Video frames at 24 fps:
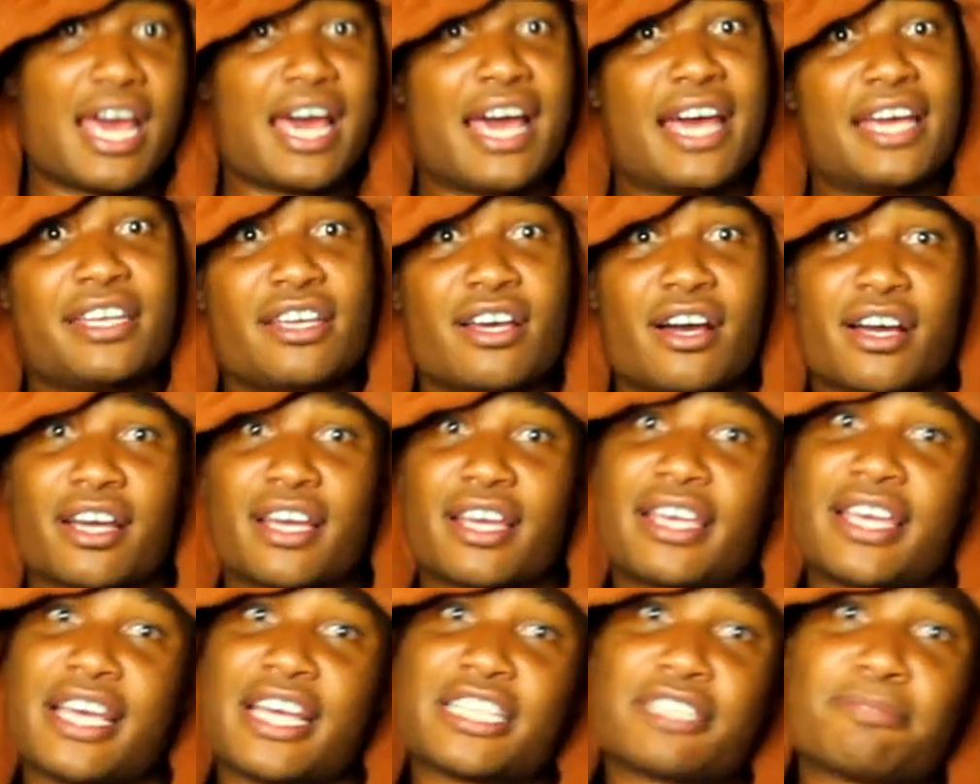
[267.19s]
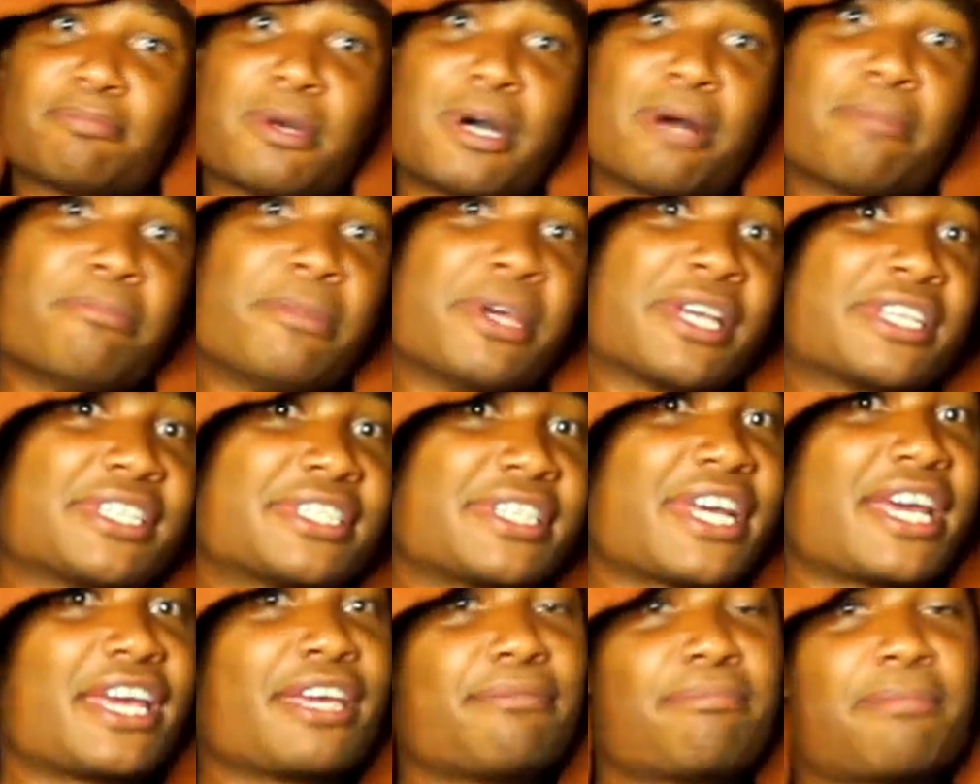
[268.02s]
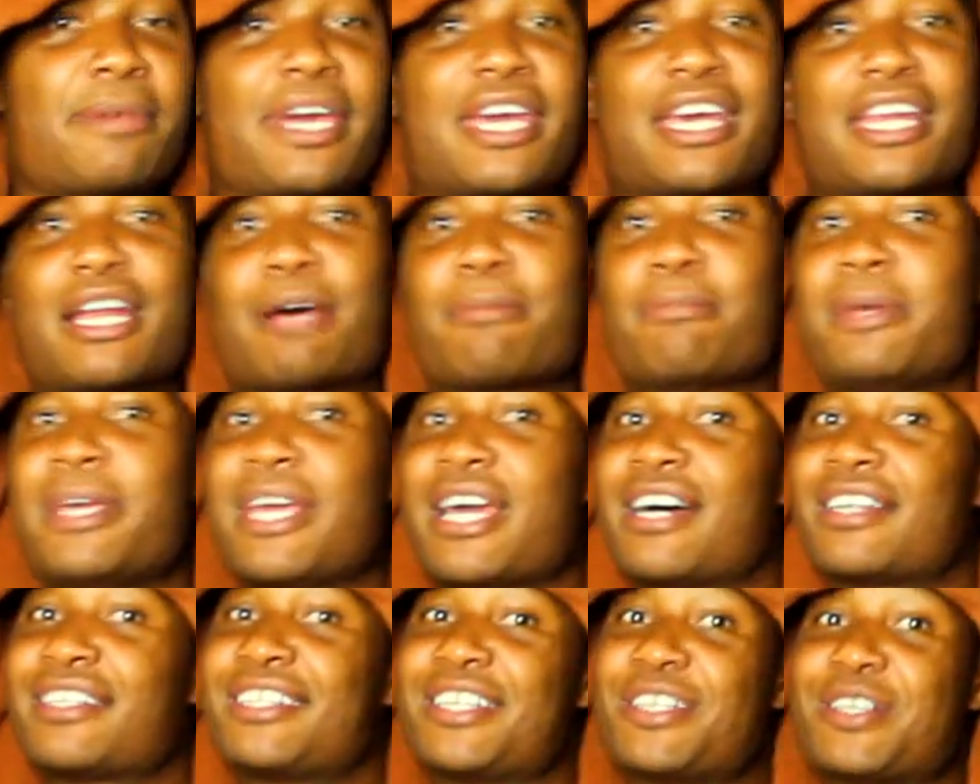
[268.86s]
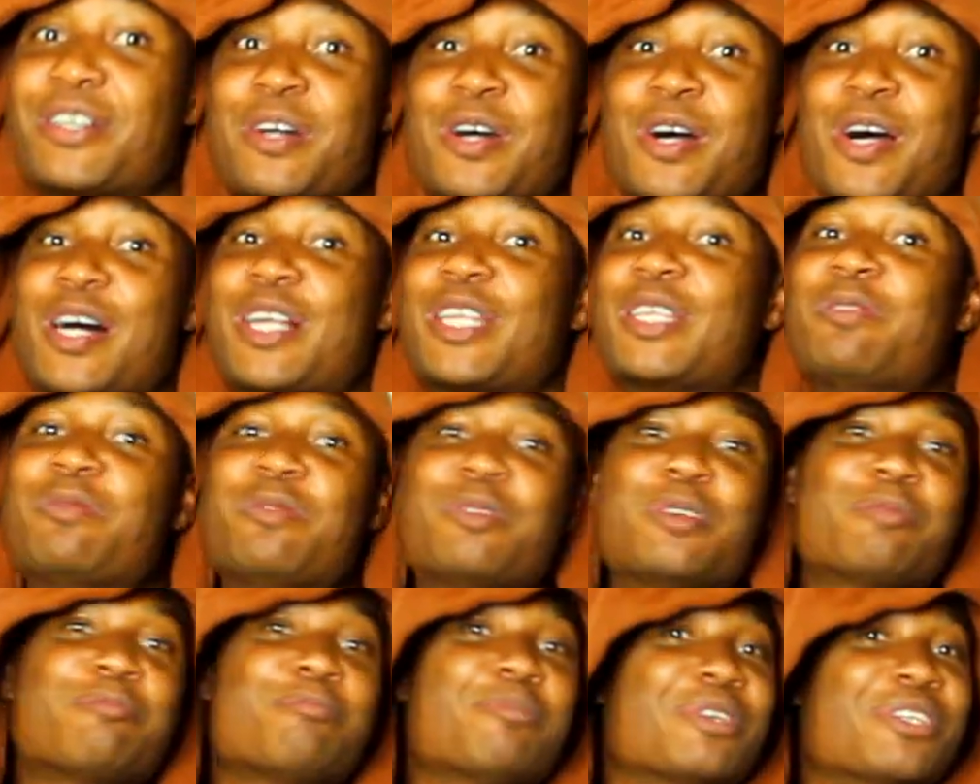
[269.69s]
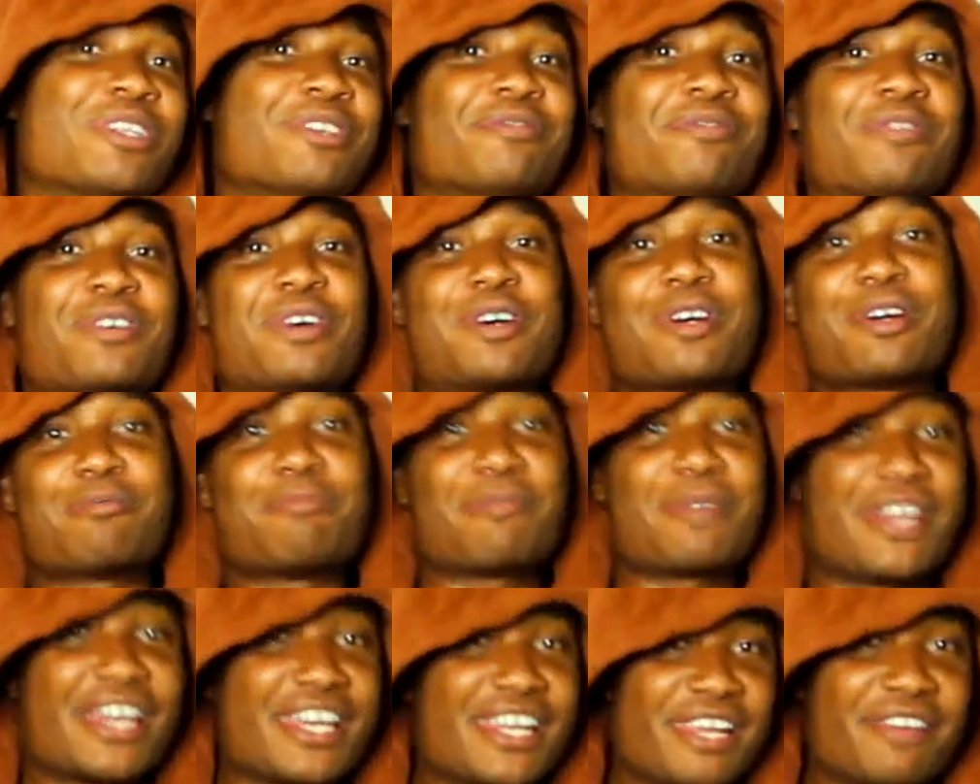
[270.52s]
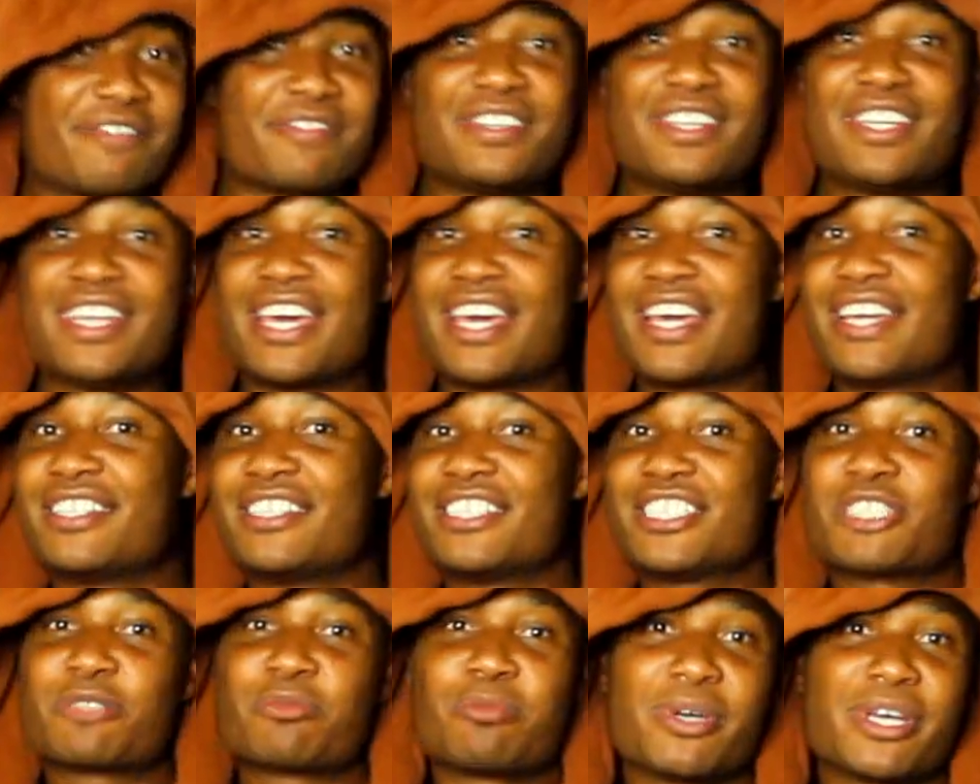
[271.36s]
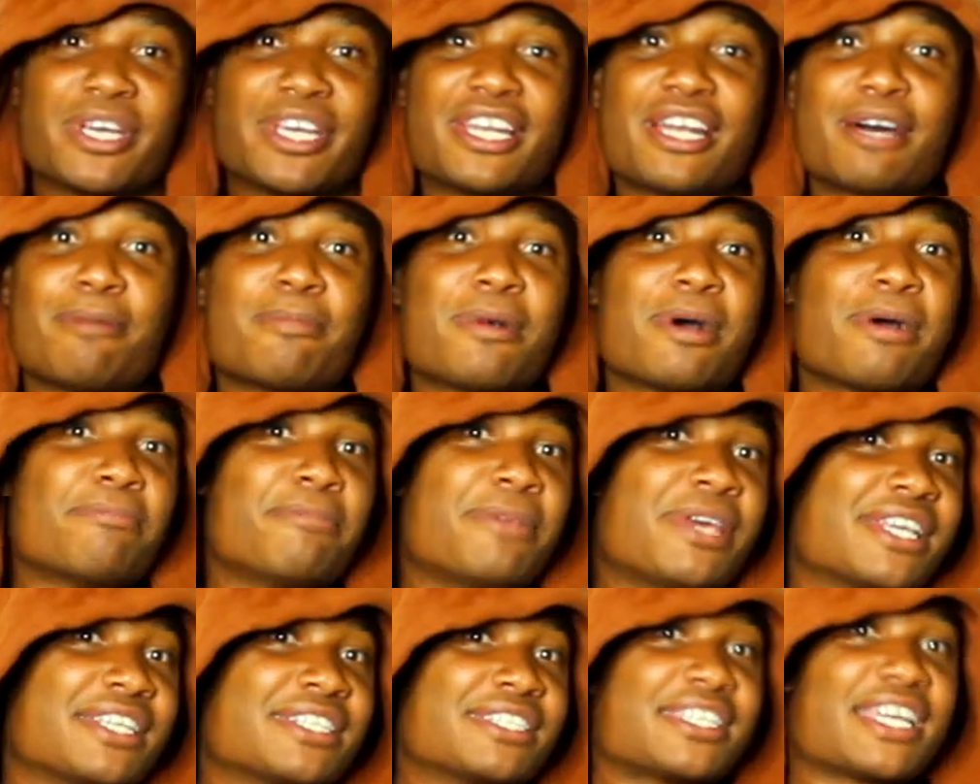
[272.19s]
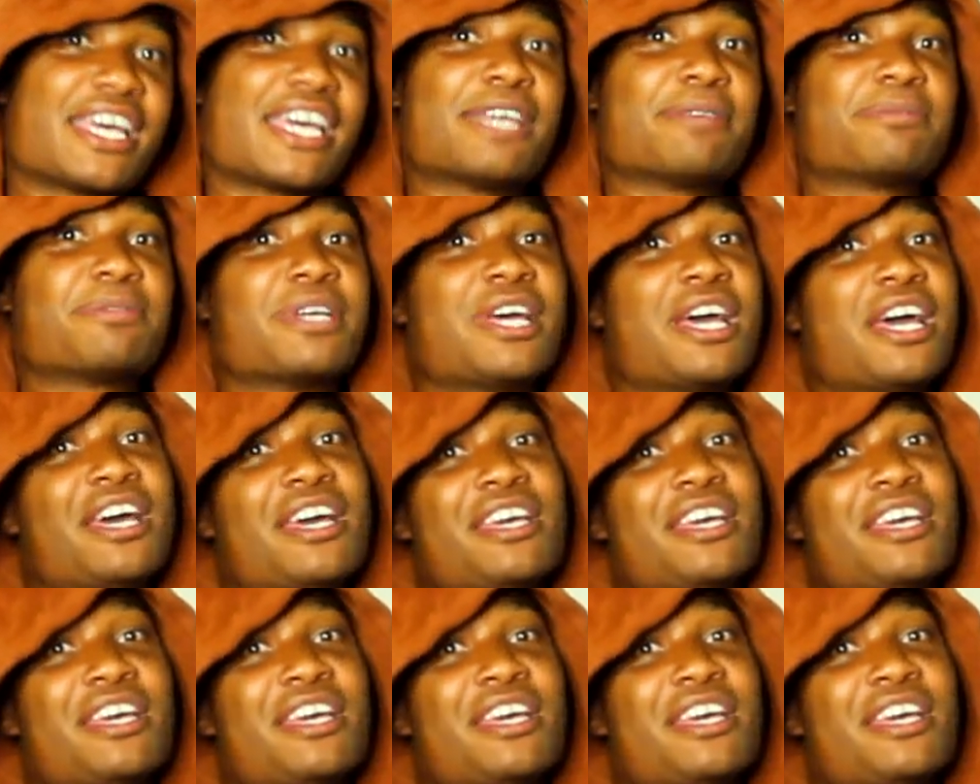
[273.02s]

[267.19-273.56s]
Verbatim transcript: And y'all can catch my mixtape, man. I be out there on Hollywood Boulevard, man, every day just swinging out my mixtapes.